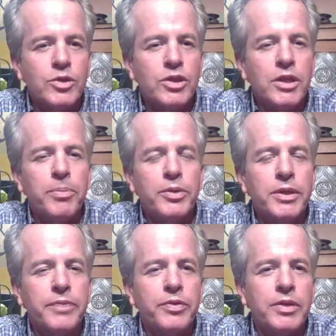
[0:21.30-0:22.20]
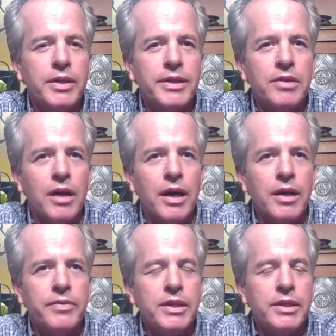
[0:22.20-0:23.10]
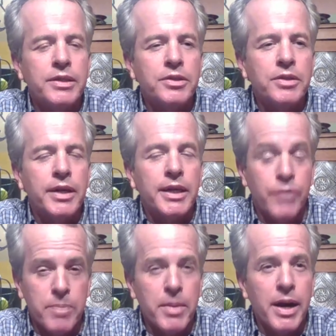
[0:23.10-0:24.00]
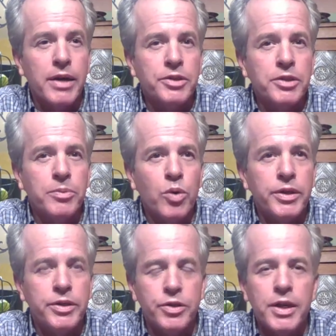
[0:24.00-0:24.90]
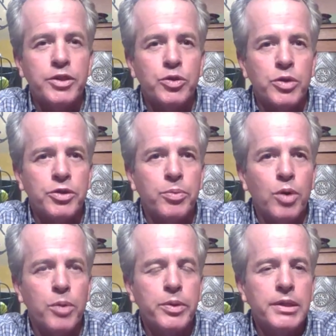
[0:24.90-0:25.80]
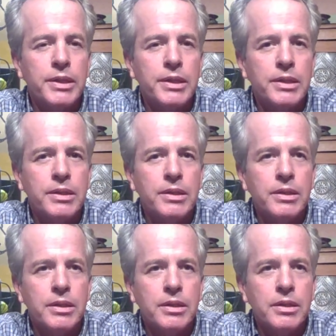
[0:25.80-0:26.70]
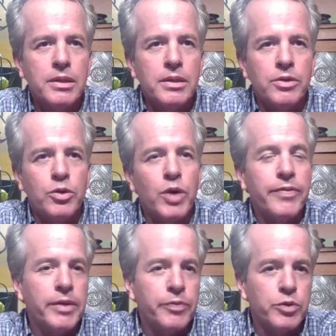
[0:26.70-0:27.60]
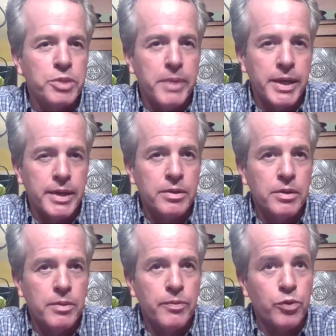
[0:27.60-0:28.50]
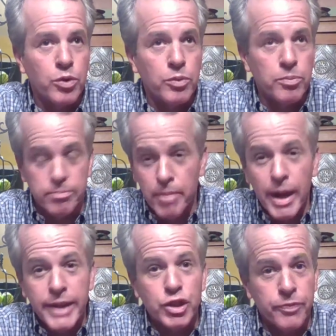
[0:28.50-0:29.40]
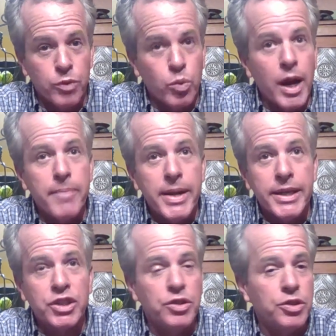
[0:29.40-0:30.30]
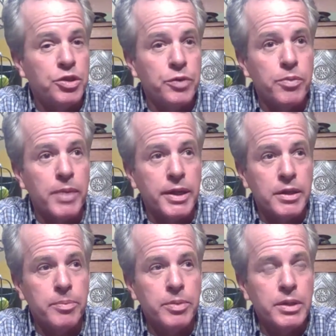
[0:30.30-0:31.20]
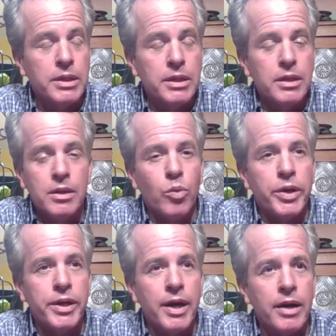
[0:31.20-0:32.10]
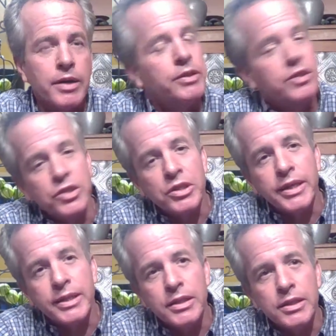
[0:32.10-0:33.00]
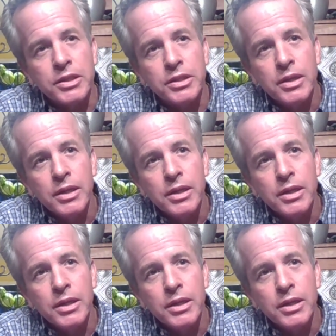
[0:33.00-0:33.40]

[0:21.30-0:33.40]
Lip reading: There's a couple of different things. A lot of it is like if I'm hiring someone and you're not dressed appropriately, you don't have enough respect for for what I'm asking you to do for my company, I wouldn't hire you. It's just like this.